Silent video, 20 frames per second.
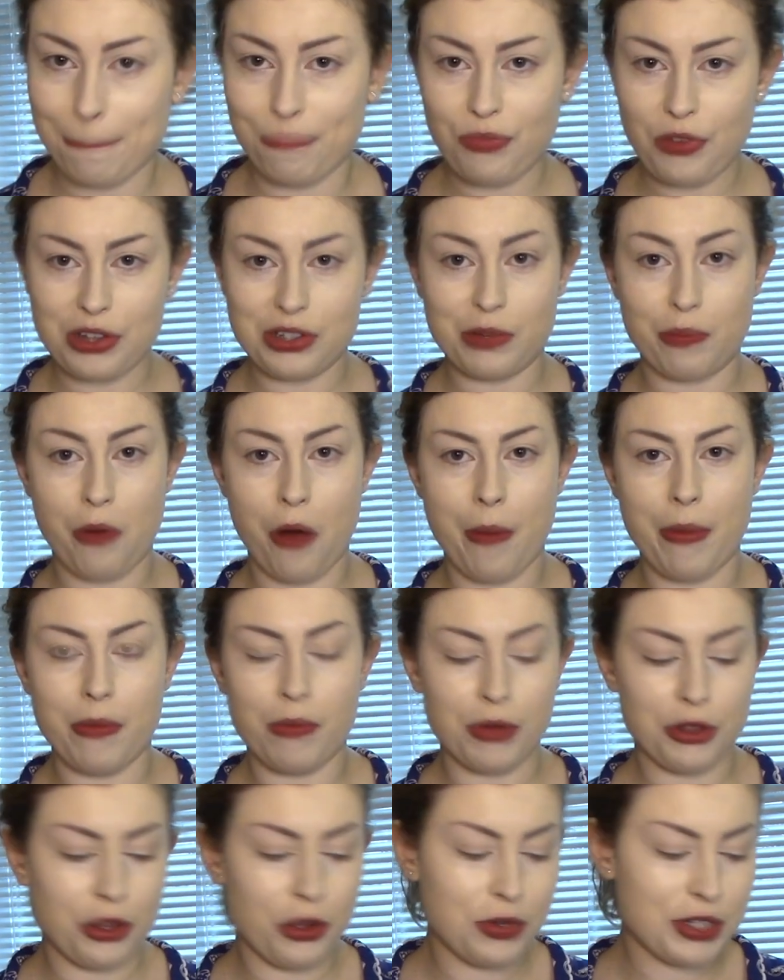There's a problem
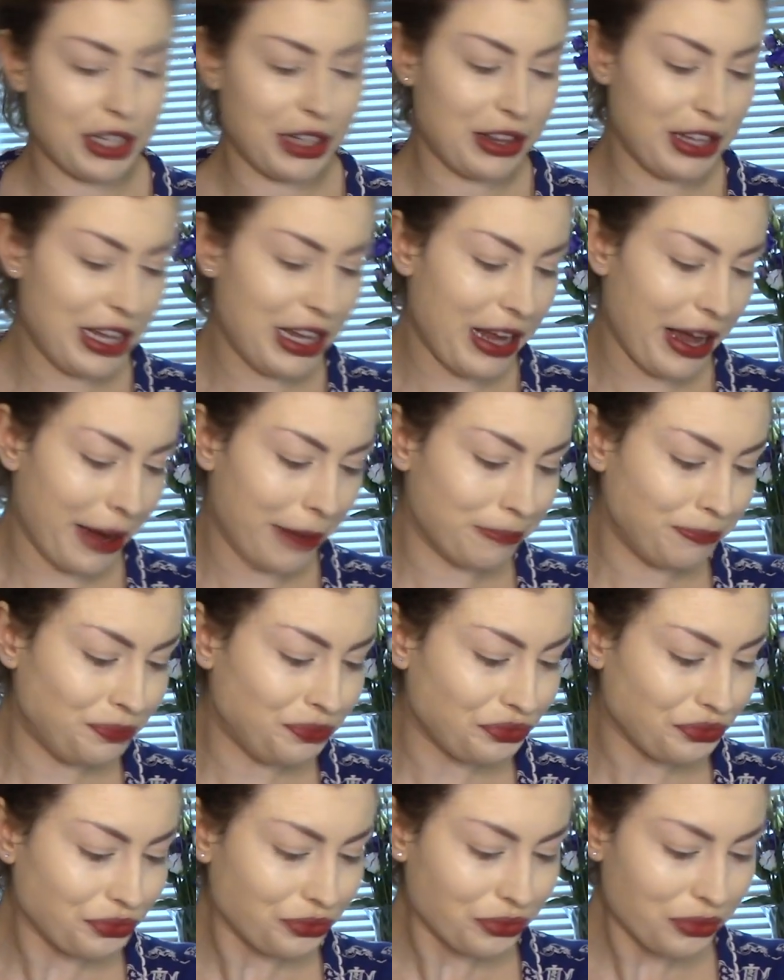with using the
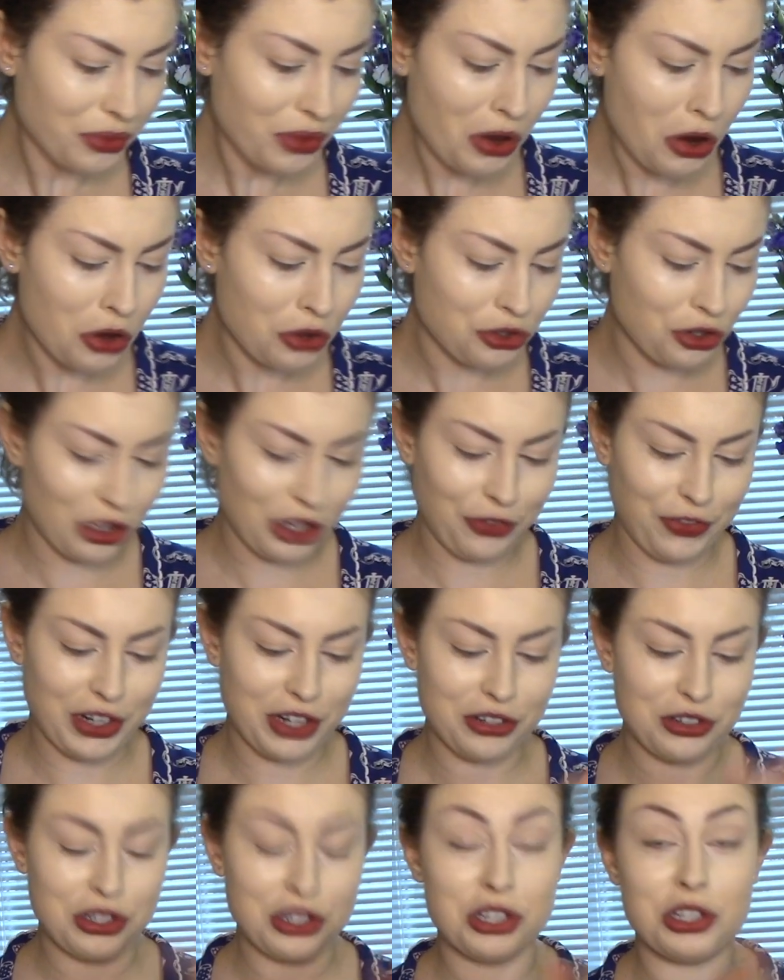chocolate
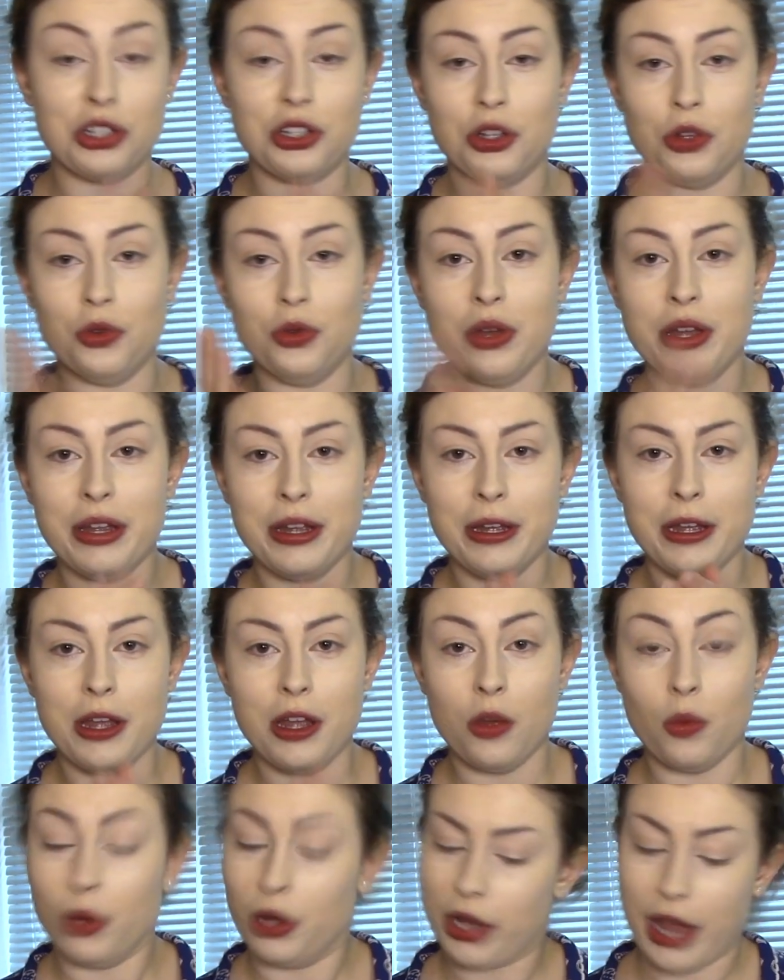fingers is you
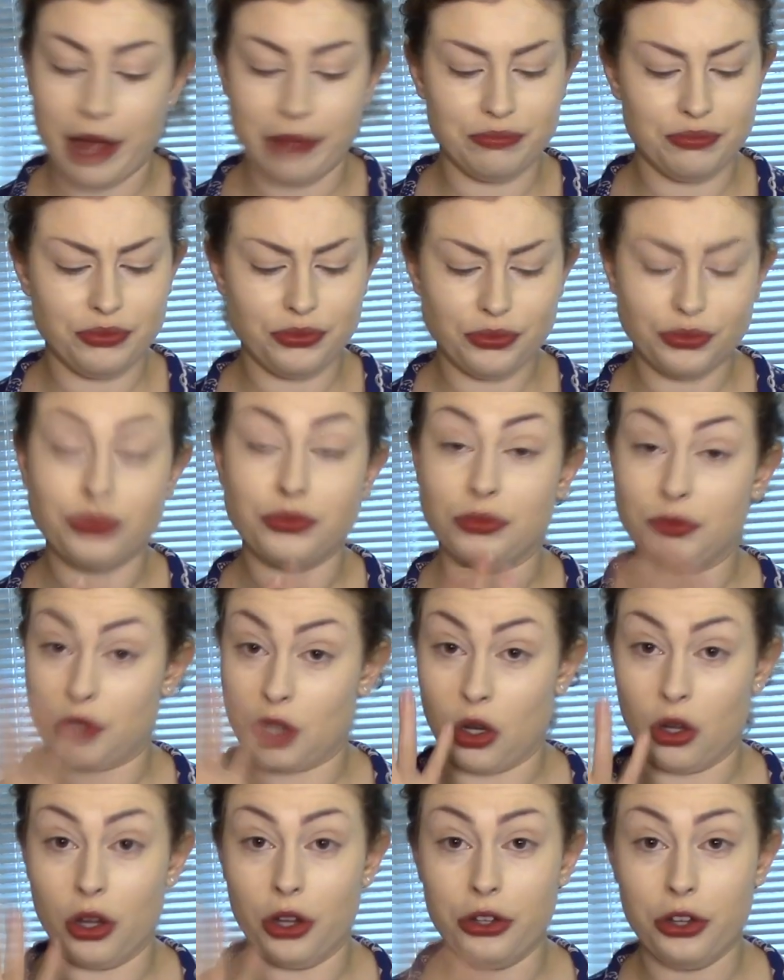will get
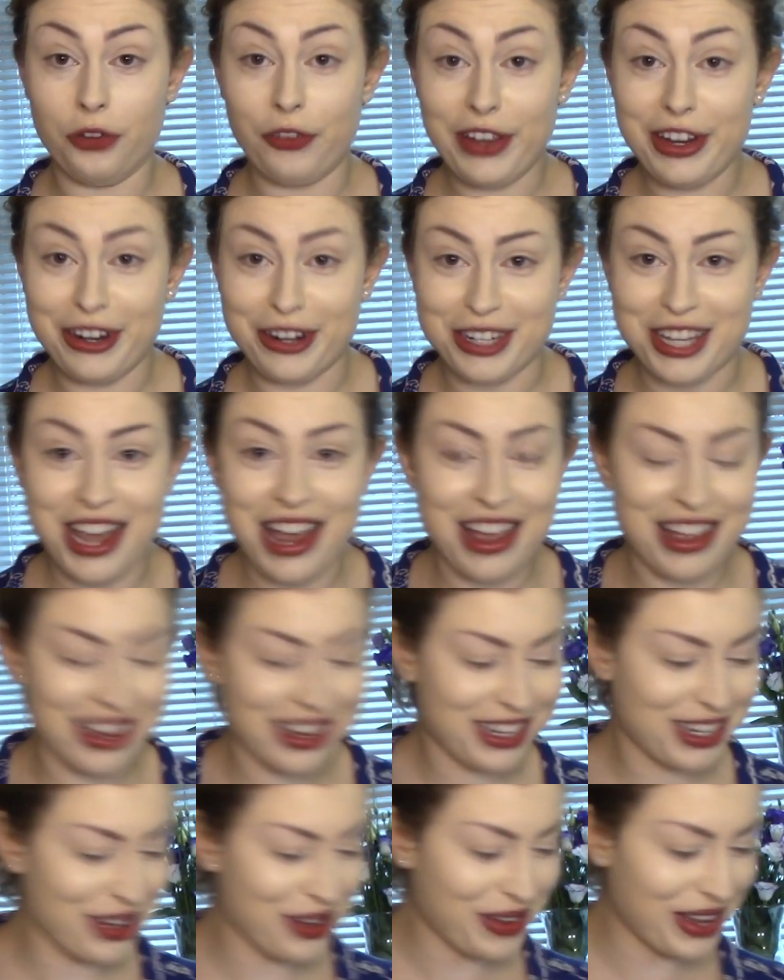chocolate in your fingers
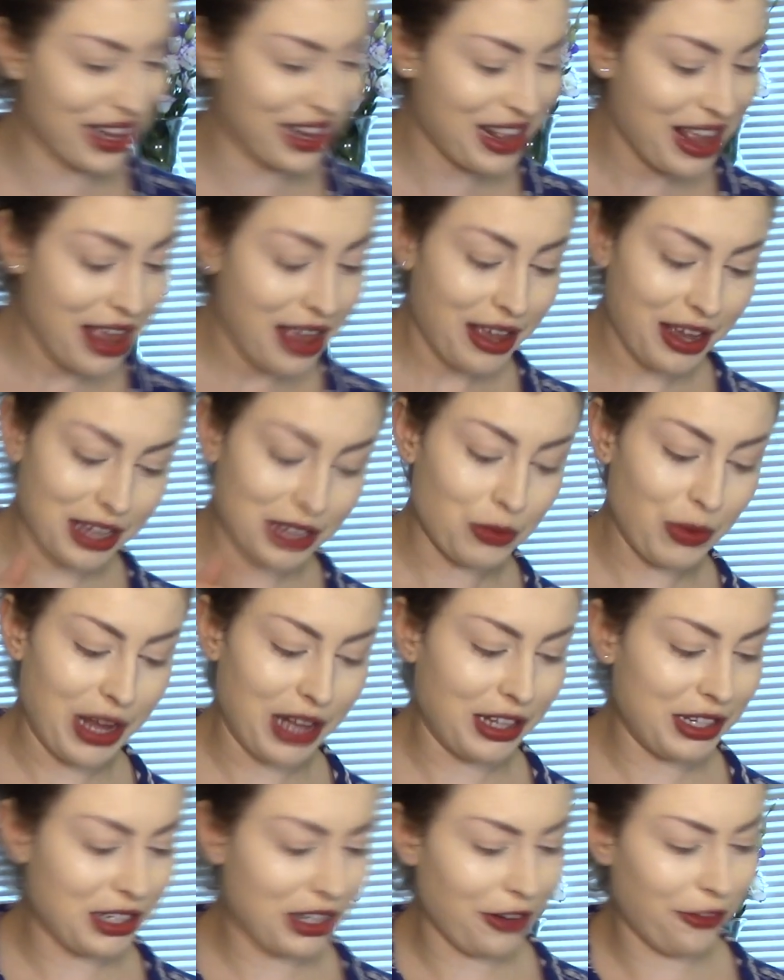as
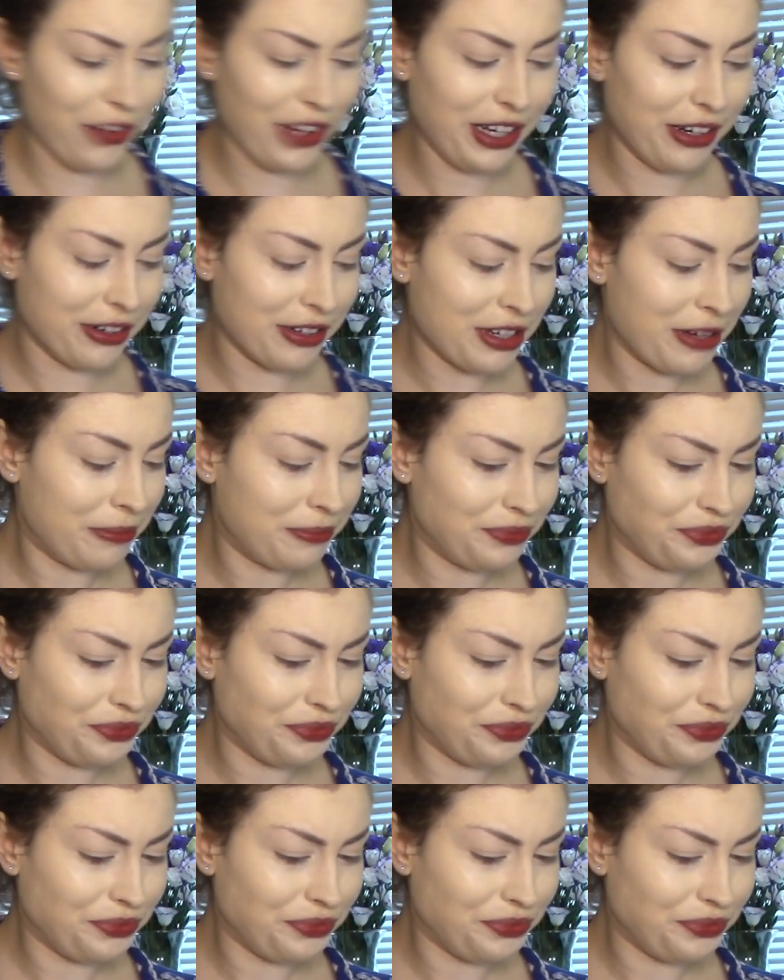well as your fingers.